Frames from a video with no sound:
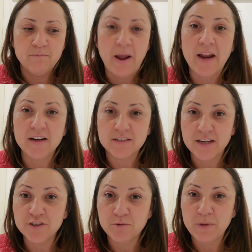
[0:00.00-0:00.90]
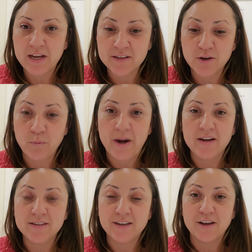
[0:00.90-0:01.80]
paying attention because they're
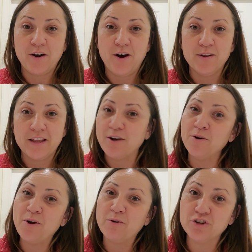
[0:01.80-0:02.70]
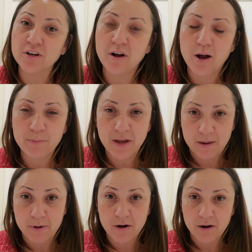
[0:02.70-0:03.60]
waiting to get called, like, oh no, is she gonna call me?
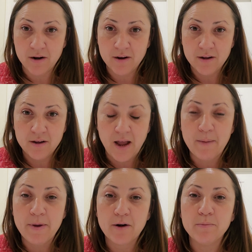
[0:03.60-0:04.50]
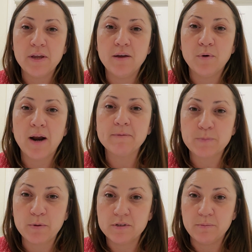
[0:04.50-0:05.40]
I better be where I'm
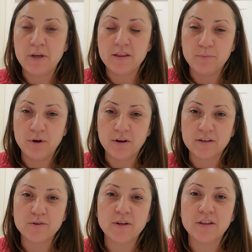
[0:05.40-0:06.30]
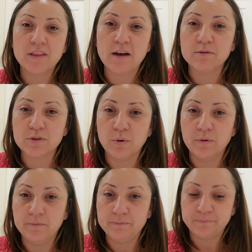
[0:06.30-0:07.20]
supposed to be in the book. So I thought that was cool.